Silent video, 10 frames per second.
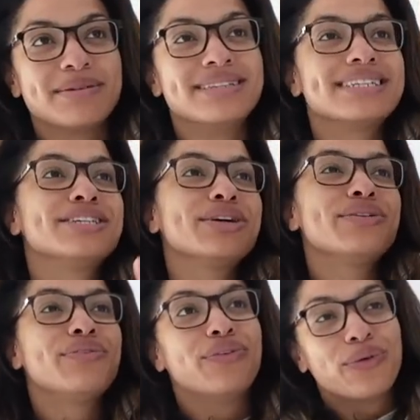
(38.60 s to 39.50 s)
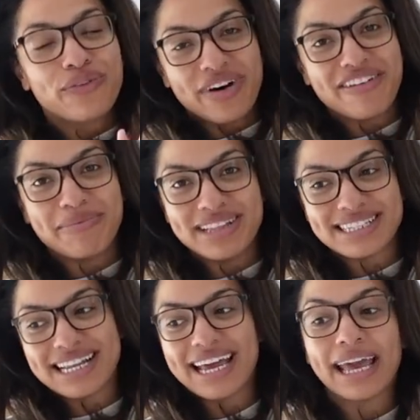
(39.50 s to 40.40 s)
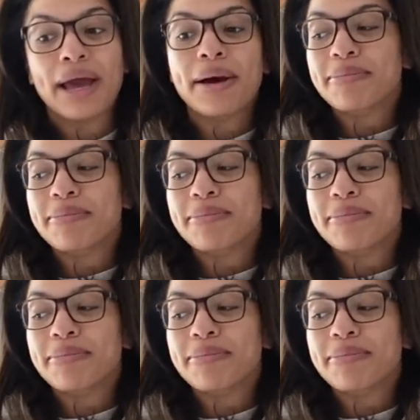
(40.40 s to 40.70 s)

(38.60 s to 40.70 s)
months. It's a good four, five months late,